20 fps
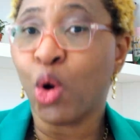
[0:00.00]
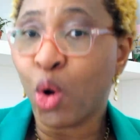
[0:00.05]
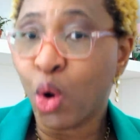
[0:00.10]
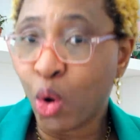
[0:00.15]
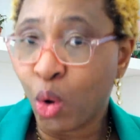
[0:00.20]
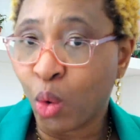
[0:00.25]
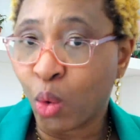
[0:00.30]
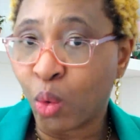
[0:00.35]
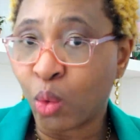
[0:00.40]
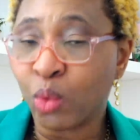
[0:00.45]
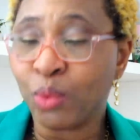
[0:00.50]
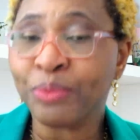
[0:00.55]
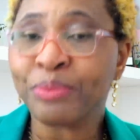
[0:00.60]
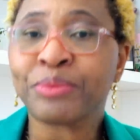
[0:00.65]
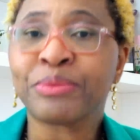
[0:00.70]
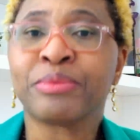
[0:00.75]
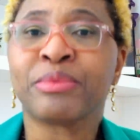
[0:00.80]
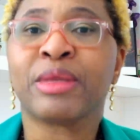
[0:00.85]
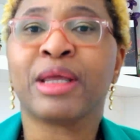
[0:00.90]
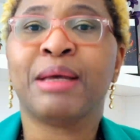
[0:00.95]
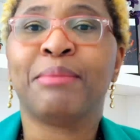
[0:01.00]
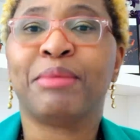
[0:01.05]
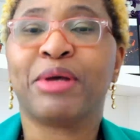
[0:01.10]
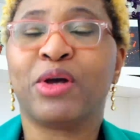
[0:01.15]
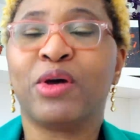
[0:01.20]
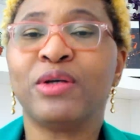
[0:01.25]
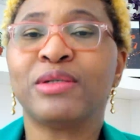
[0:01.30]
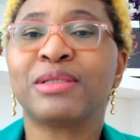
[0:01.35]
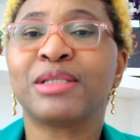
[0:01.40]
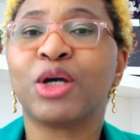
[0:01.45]
AO,
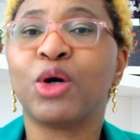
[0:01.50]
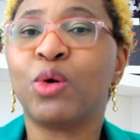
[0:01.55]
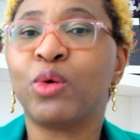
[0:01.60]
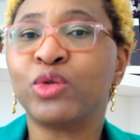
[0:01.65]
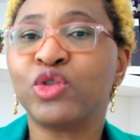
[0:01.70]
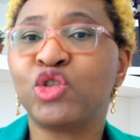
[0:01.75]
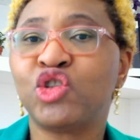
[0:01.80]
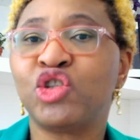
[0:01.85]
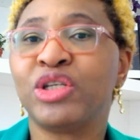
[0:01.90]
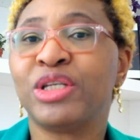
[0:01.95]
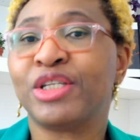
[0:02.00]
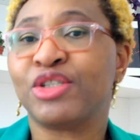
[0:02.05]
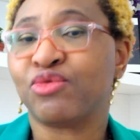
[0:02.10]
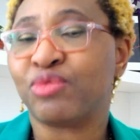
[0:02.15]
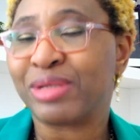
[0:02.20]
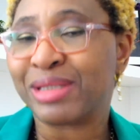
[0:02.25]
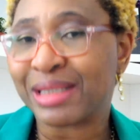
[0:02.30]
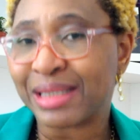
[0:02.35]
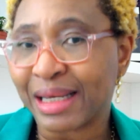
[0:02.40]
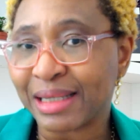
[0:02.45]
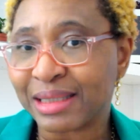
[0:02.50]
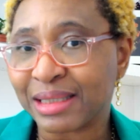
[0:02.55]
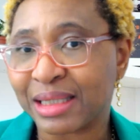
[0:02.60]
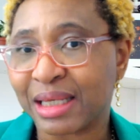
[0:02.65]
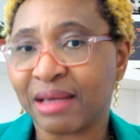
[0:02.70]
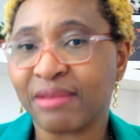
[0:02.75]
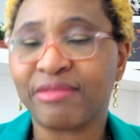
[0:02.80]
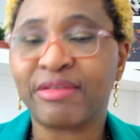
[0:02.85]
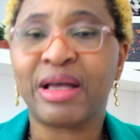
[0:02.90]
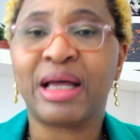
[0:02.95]
because the O gene is
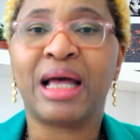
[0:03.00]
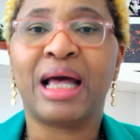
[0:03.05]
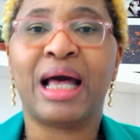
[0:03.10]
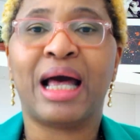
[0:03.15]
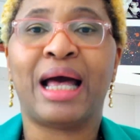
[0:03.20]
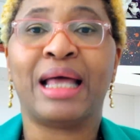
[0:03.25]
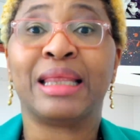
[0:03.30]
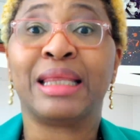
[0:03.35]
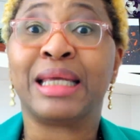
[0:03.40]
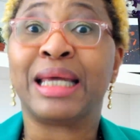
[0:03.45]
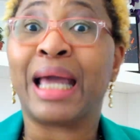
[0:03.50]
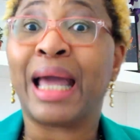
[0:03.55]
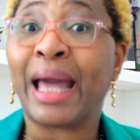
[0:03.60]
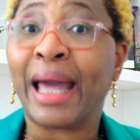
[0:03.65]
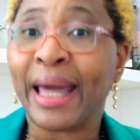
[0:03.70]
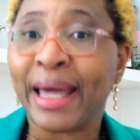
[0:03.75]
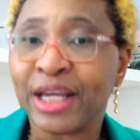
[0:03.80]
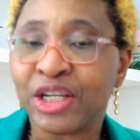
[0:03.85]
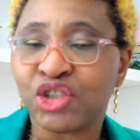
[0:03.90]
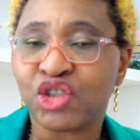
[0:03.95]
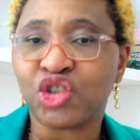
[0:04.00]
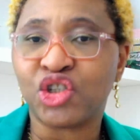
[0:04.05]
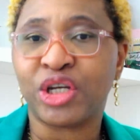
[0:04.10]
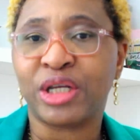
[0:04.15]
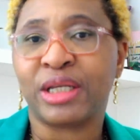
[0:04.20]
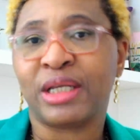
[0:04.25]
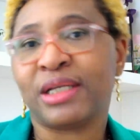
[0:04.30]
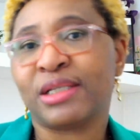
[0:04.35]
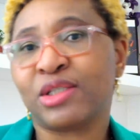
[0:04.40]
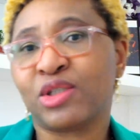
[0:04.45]
recessive and the A gene
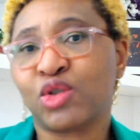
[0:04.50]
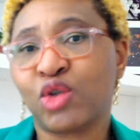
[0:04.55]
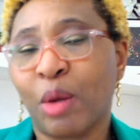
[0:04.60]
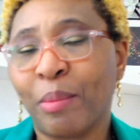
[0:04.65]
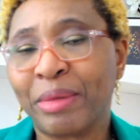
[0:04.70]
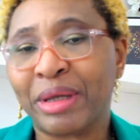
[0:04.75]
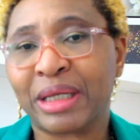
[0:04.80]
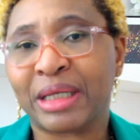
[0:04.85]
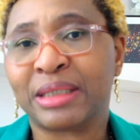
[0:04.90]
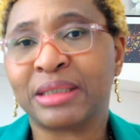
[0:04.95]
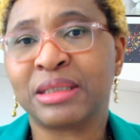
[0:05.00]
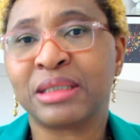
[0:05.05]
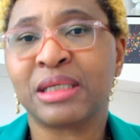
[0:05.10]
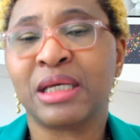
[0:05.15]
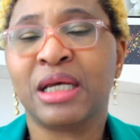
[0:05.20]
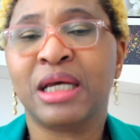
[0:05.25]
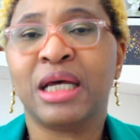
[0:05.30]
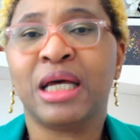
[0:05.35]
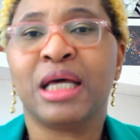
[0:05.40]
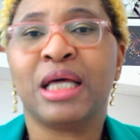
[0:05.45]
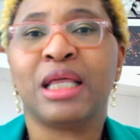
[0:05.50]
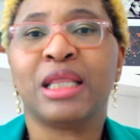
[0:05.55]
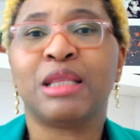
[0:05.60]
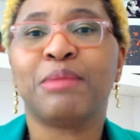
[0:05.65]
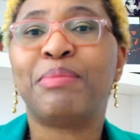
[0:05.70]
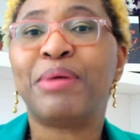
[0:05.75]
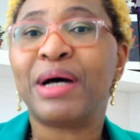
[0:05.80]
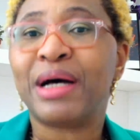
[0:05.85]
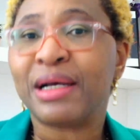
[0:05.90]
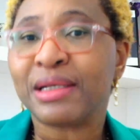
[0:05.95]
is dominant, the
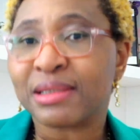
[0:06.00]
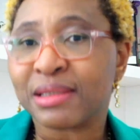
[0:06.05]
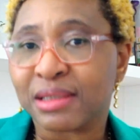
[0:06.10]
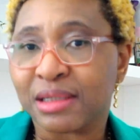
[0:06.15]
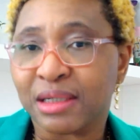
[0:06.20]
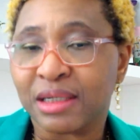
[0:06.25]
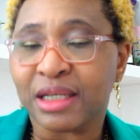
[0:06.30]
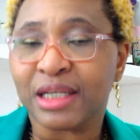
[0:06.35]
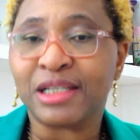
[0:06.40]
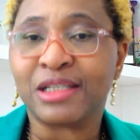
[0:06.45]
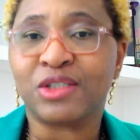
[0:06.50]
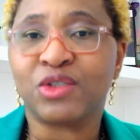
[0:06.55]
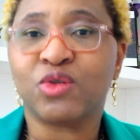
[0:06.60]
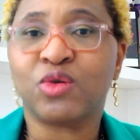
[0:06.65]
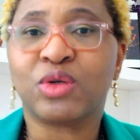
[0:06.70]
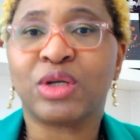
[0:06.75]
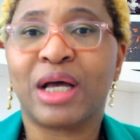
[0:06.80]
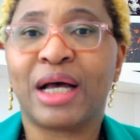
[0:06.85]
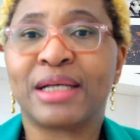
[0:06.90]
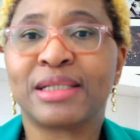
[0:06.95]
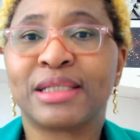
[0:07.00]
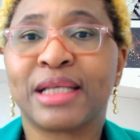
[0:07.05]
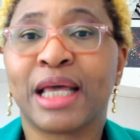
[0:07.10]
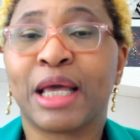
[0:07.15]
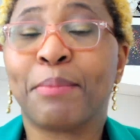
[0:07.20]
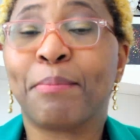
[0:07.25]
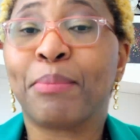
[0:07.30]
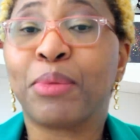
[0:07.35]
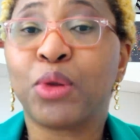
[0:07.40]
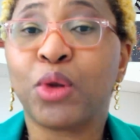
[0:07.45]
person is known as a
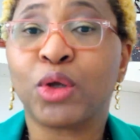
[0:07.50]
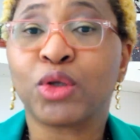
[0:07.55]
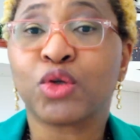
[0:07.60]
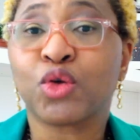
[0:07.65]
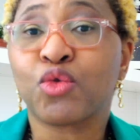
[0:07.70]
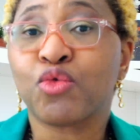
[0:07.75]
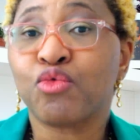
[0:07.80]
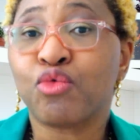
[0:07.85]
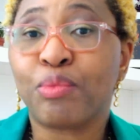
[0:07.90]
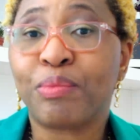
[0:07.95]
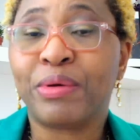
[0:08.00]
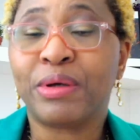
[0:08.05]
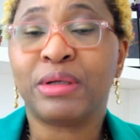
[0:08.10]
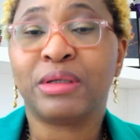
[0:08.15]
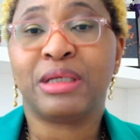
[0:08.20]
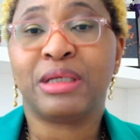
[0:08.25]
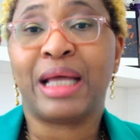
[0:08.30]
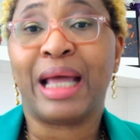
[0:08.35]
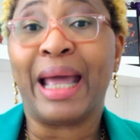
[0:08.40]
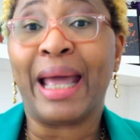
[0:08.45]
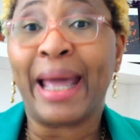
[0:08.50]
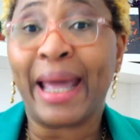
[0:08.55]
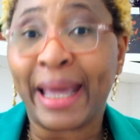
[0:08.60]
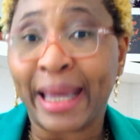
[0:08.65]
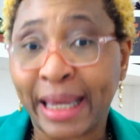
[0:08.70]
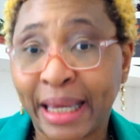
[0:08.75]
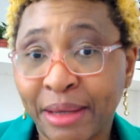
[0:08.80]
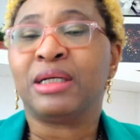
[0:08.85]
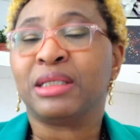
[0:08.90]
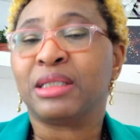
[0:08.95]
blood group a.